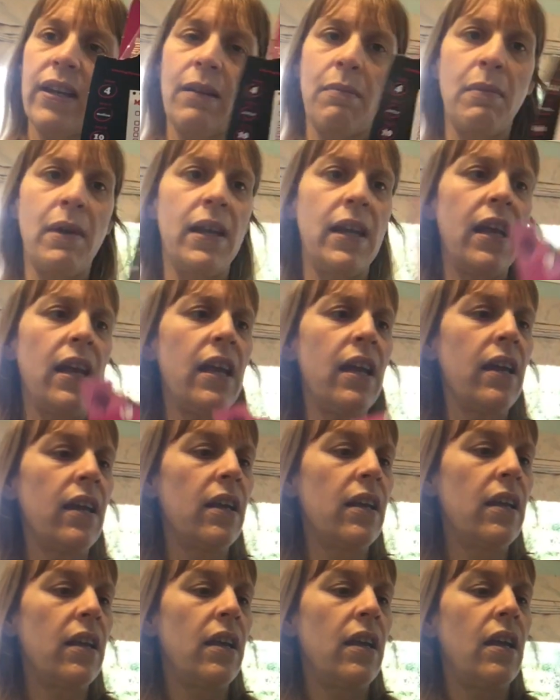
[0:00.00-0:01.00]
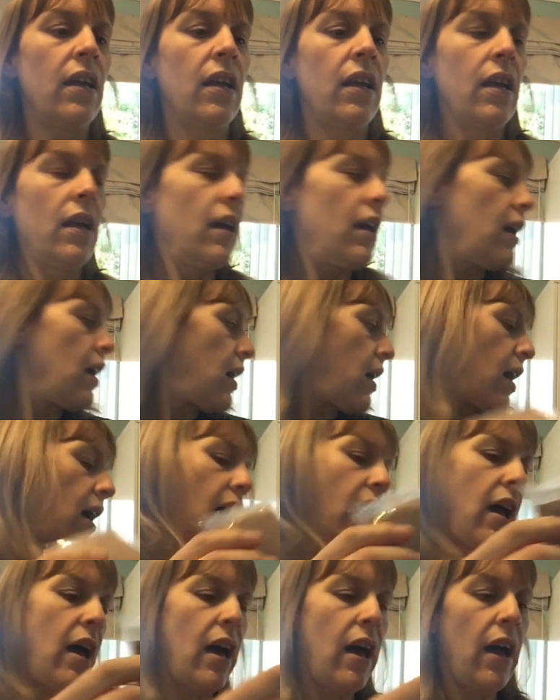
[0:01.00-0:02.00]
in a minute.
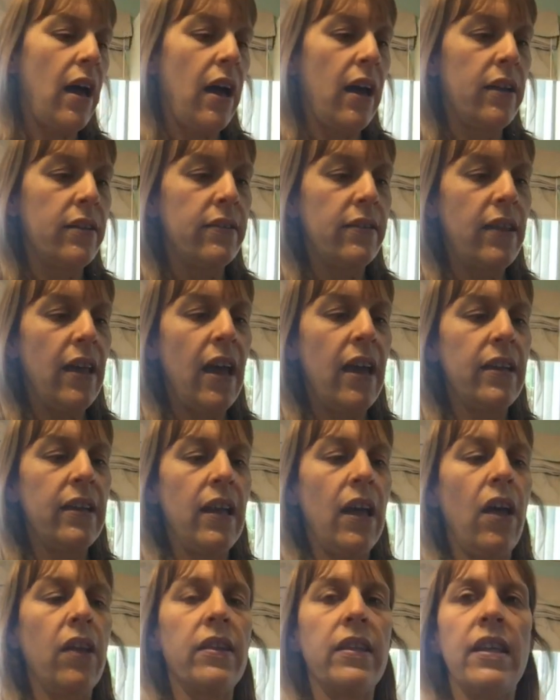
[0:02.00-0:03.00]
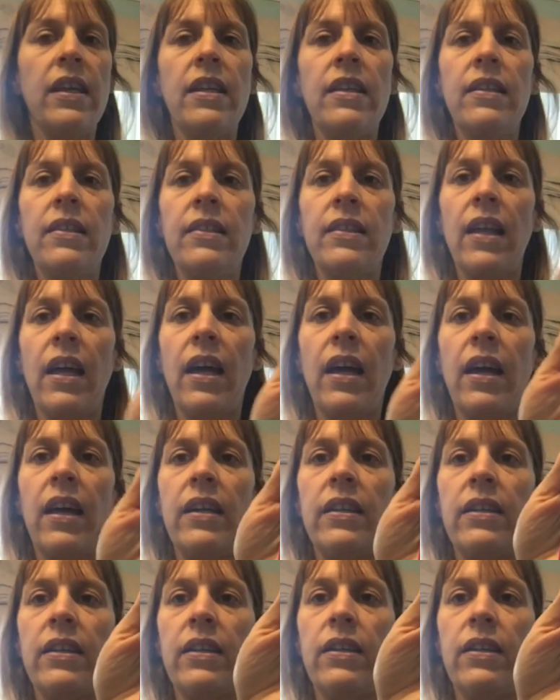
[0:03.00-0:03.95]
And then on the inside,